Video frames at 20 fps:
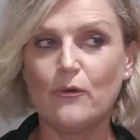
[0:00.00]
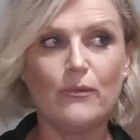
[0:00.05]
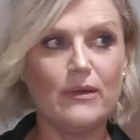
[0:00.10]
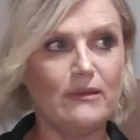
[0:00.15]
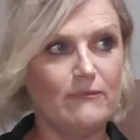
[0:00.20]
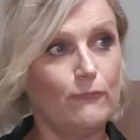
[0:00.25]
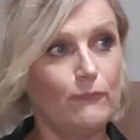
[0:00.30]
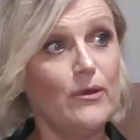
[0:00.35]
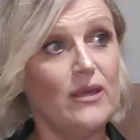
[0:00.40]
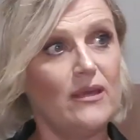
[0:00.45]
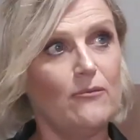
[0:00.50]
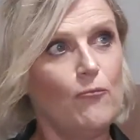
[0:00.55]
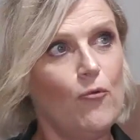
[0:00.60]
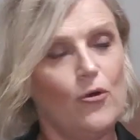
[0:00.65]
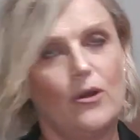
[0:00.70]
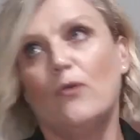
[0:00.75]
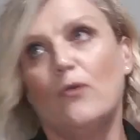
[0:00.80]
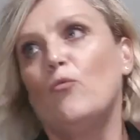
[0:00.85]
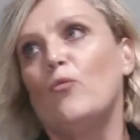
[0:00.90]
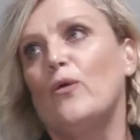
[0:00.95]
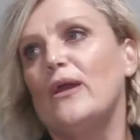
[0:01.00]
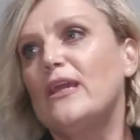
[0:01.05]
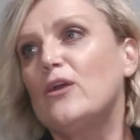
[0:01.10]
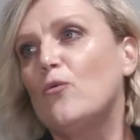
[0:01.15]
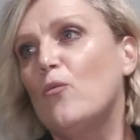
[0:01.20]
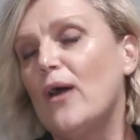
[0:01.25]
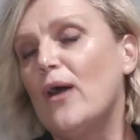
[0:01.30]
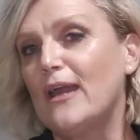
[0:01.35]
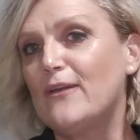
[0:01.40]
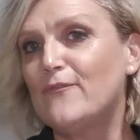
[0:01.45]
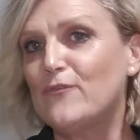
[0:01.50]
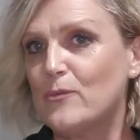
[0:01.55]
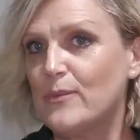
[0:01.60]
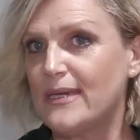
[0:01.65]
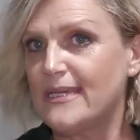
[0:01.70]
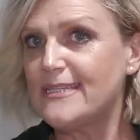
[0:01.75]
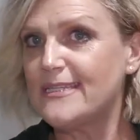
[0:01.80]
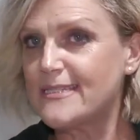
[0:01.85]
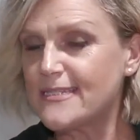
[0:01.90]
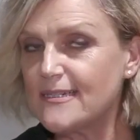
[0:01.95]
we're what, a week away from
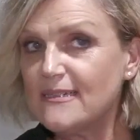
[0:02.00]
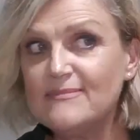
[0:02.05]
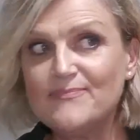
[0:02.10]
Easter,